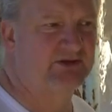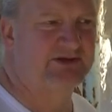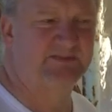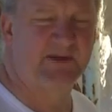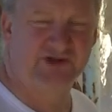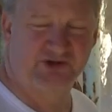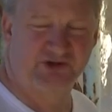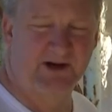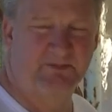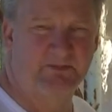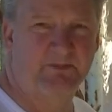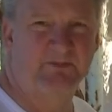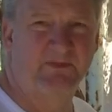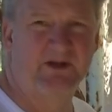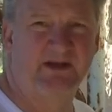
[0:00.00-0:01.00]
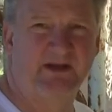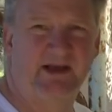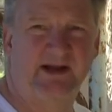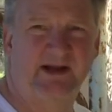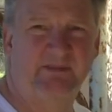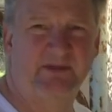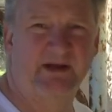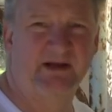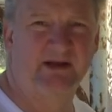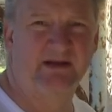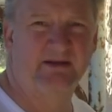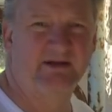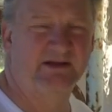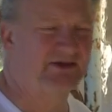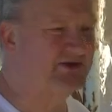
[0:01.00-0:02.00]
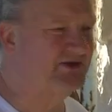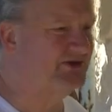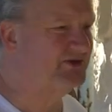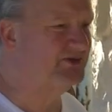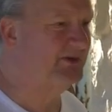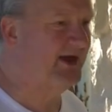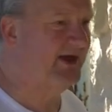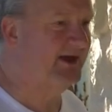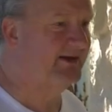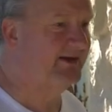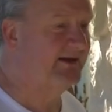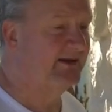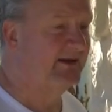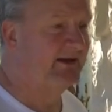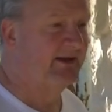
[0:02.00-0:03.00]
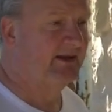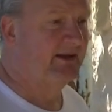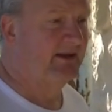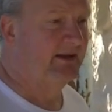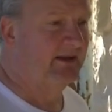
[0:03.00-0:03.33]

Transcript: is measure up and get up there as soon as we can. That,